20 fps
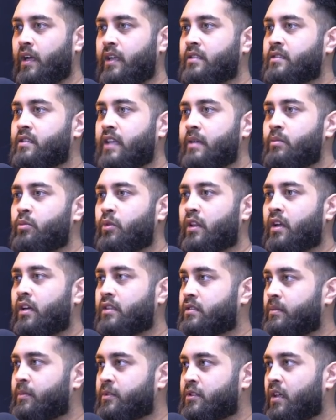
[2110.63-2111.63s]
And same with
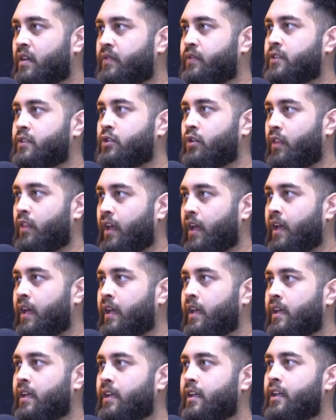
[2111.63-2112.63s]
customer service, you're
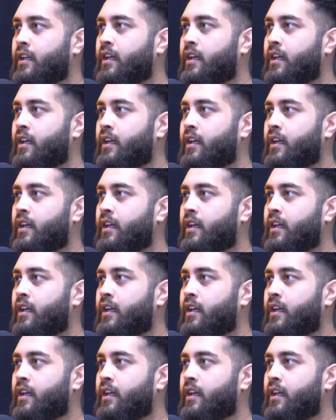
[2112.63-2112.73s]
there.